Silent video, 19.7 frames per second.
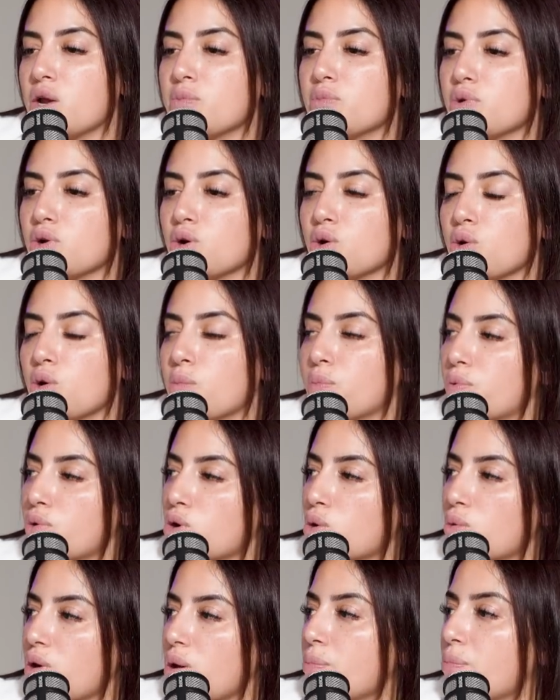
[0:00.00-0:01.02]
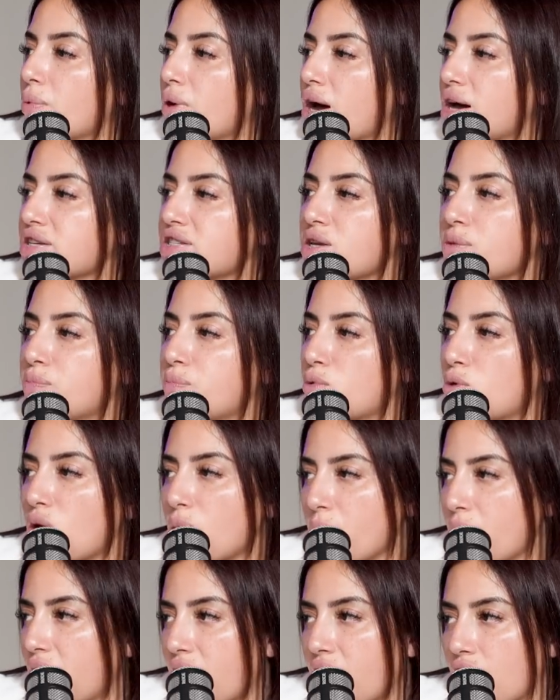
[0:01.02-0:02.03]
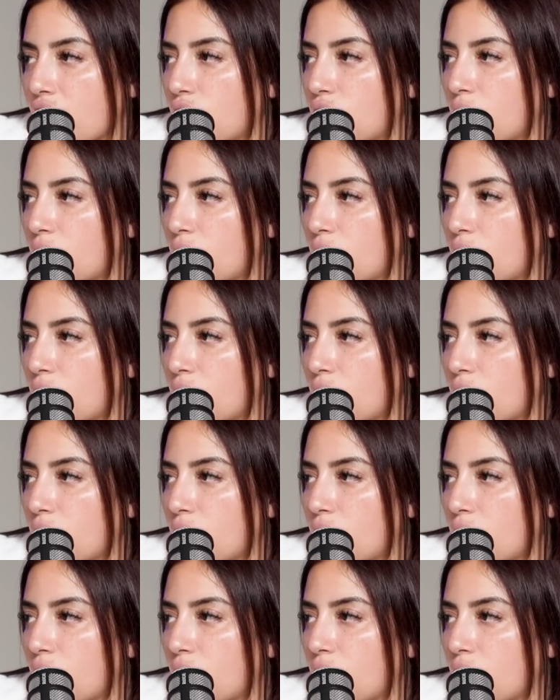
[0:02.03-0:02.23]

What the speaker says: brewery casi puro americano.